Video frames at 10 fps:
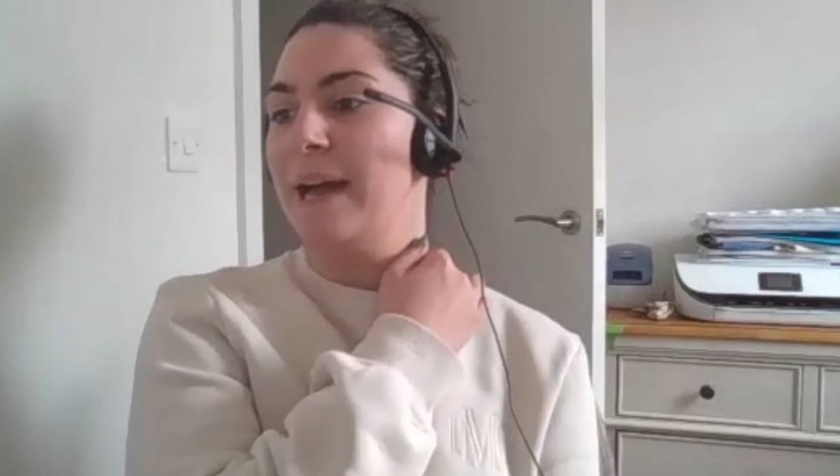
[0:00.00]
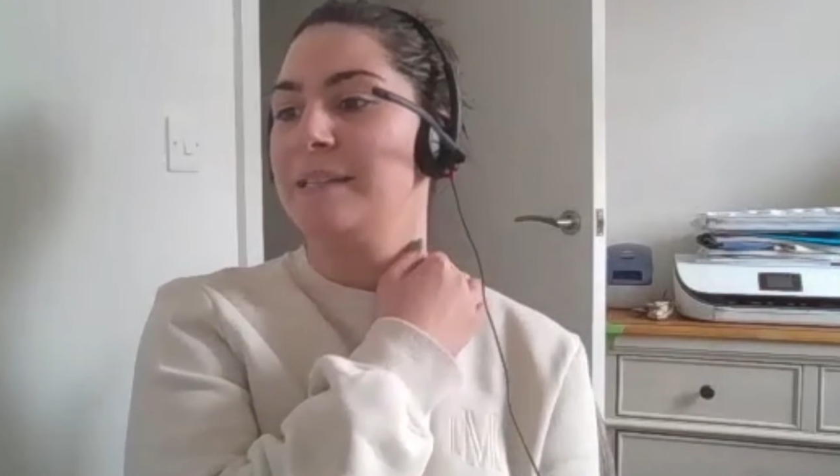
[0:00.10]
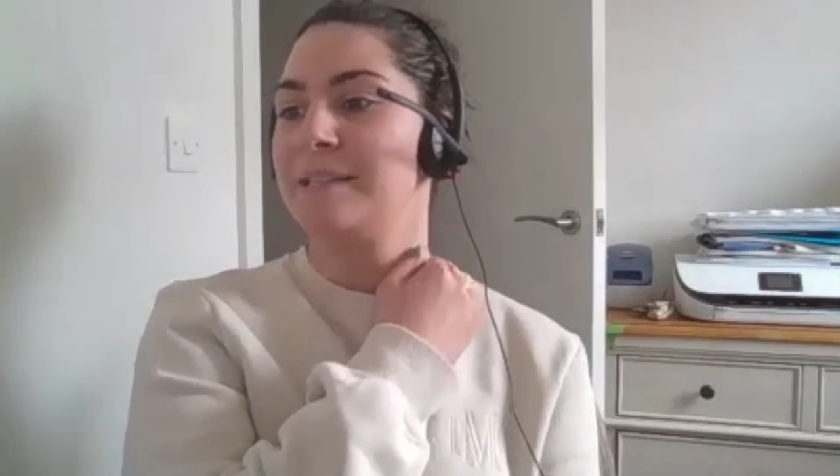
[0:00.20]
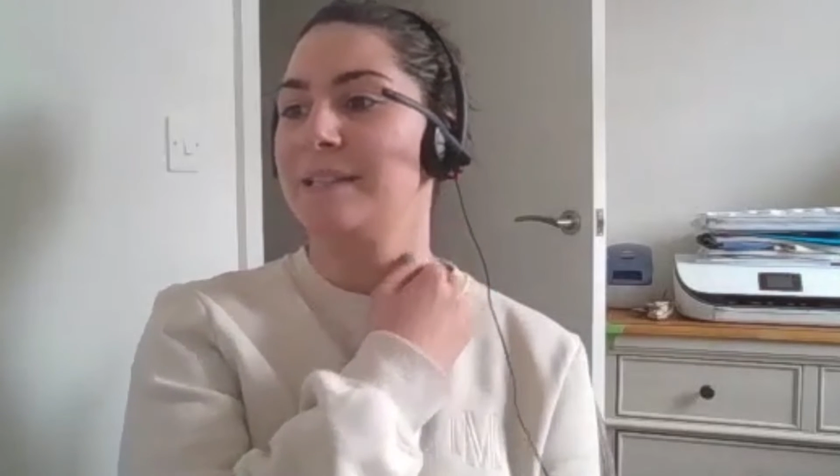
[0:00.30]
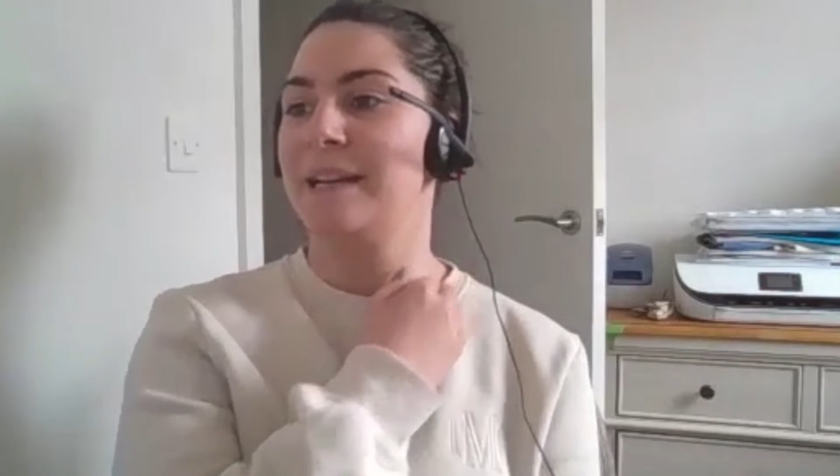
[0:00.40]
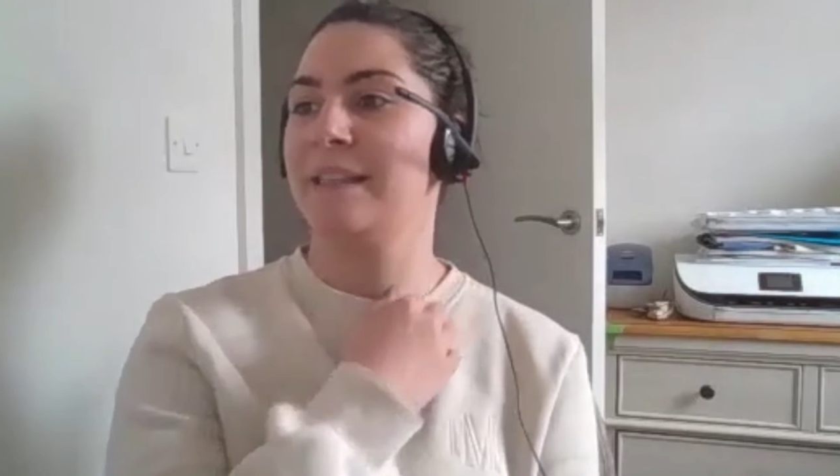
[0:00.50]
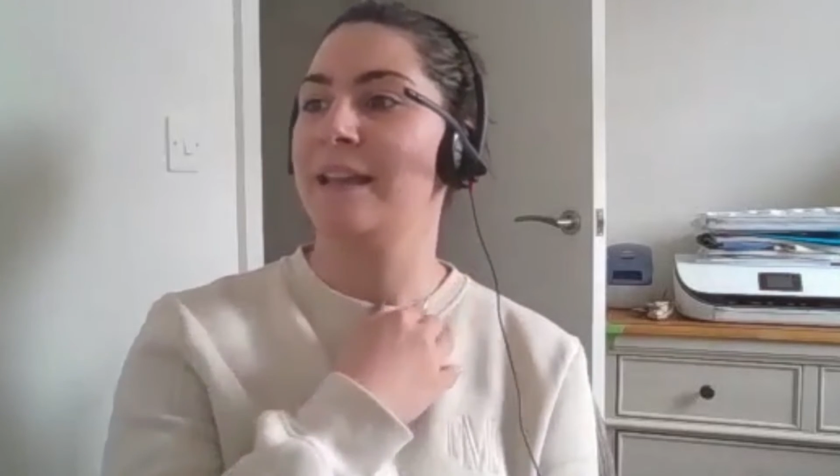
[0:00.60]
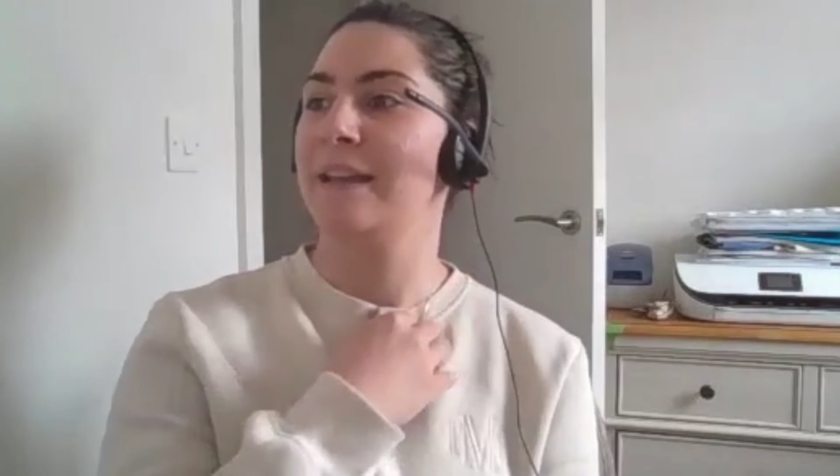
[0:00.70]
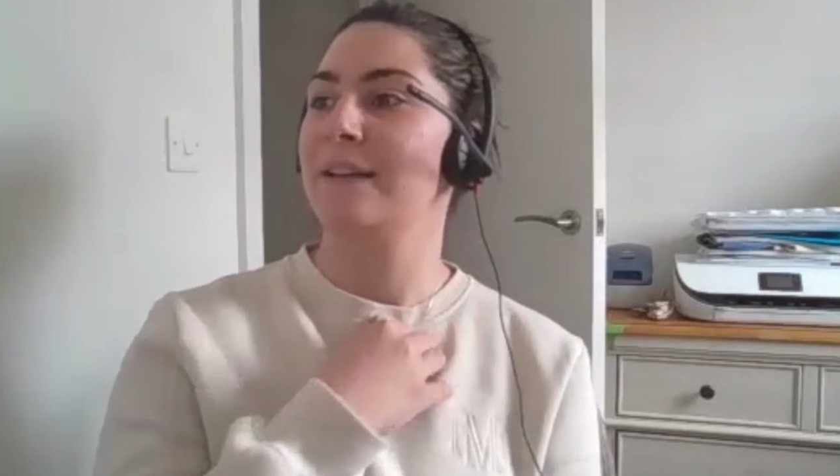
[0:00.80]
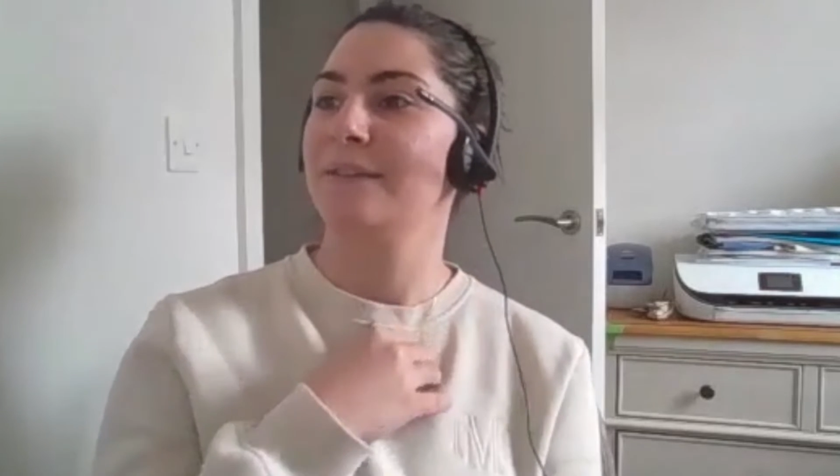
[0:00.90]
I
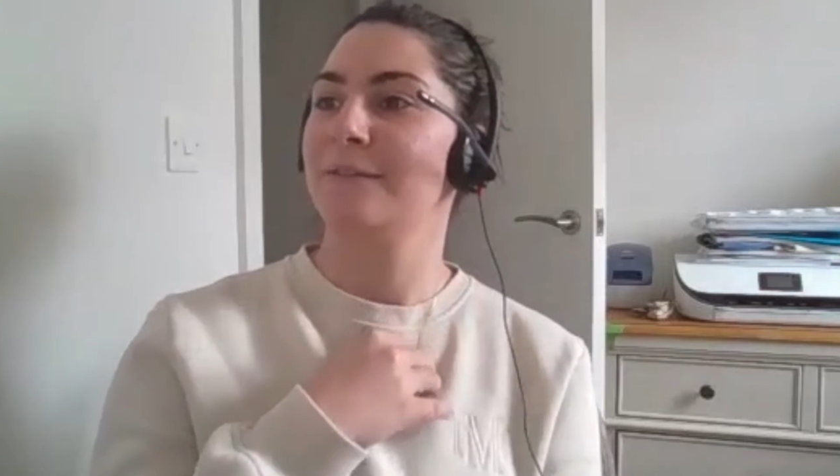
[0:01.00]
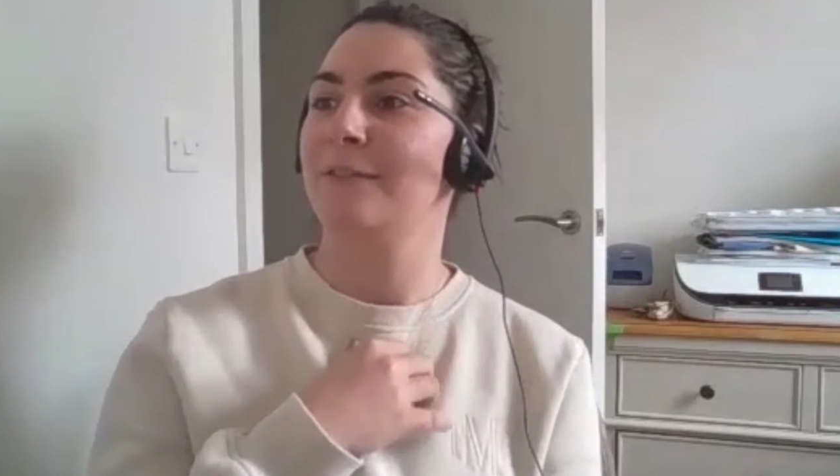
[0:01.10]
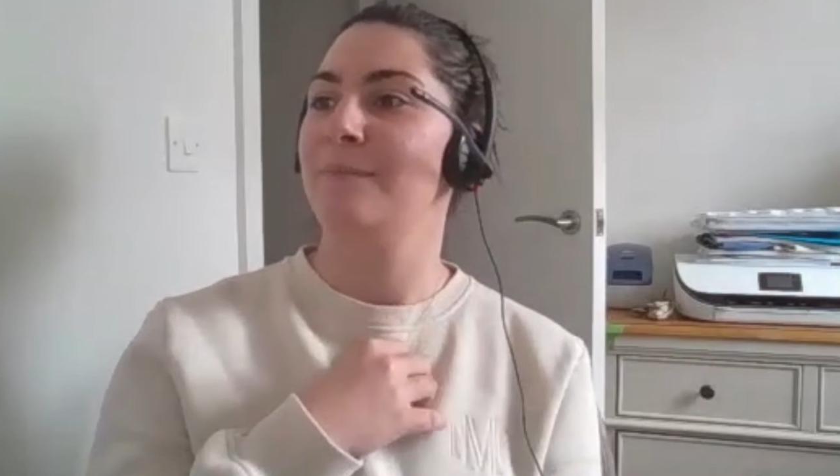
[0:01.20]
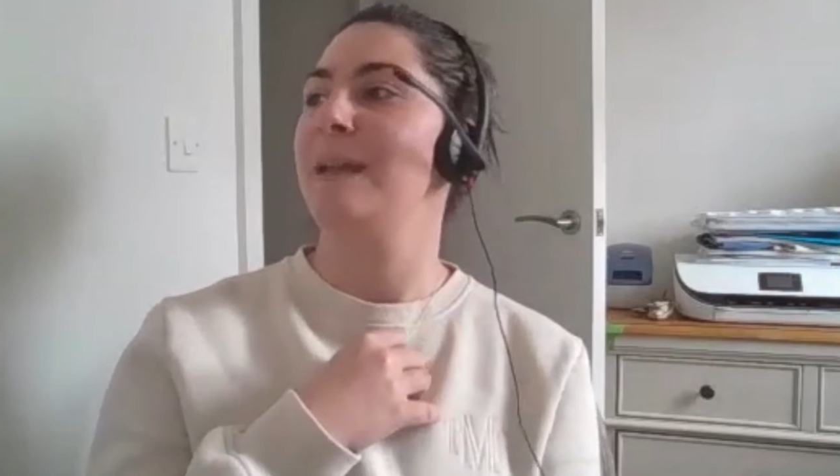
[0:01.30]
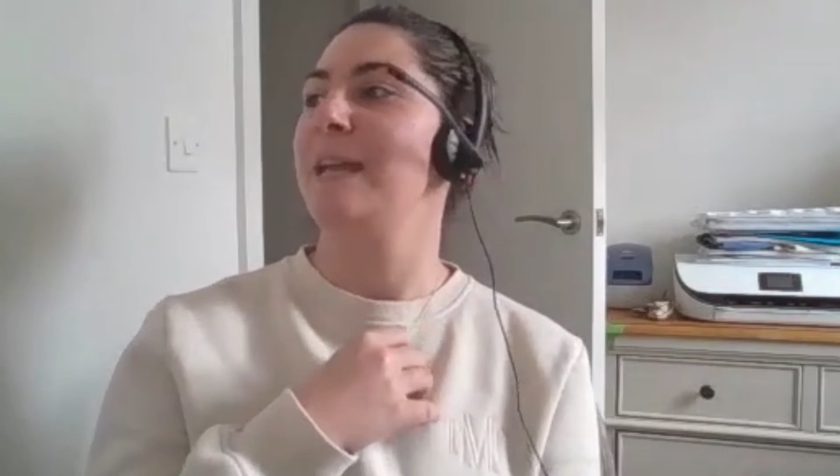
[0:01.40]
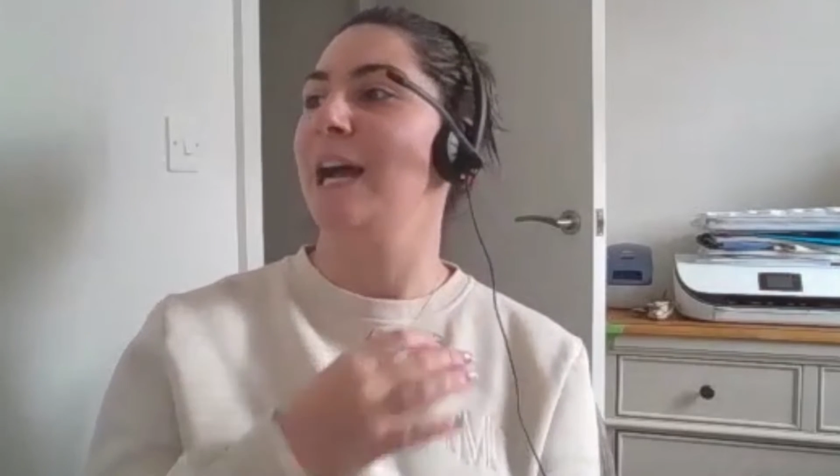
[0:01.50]
think for me,